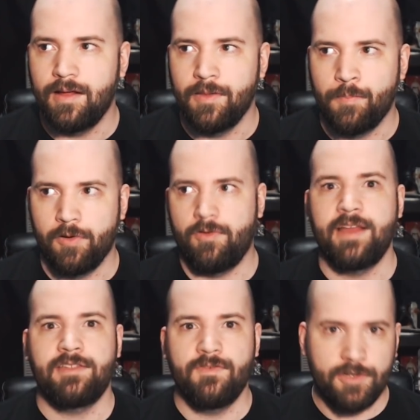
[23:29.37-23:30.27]
the
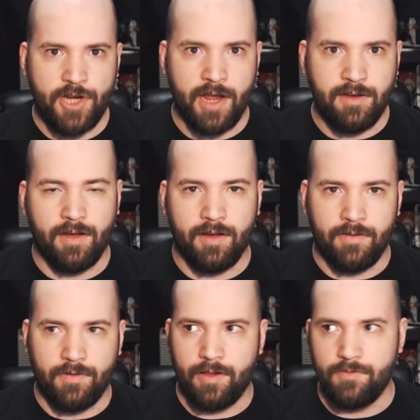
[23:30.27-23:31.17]
progressive agenda
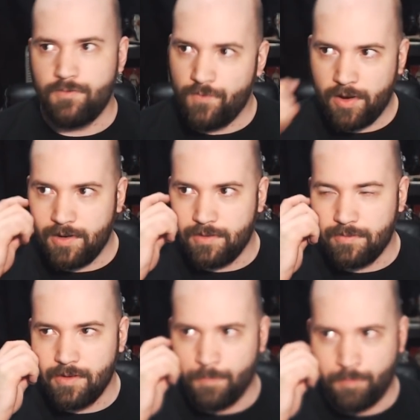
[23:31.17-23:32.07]
and
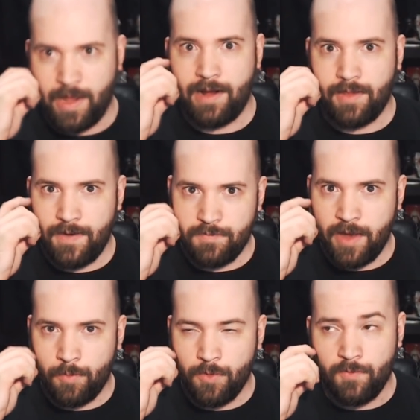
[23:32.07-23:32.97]
fucking the Black Lives
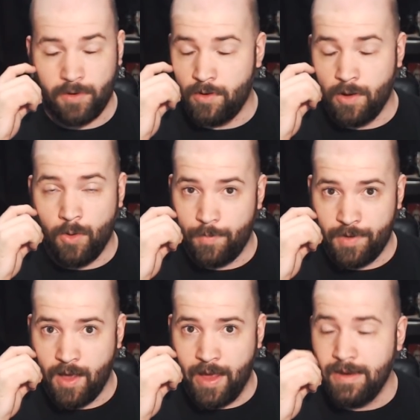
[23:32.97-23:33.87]
Matter movement. No, I'm
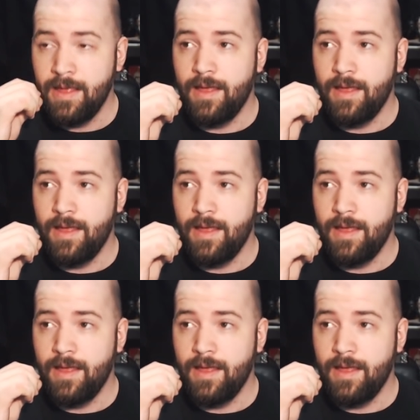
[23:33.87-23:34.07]
not.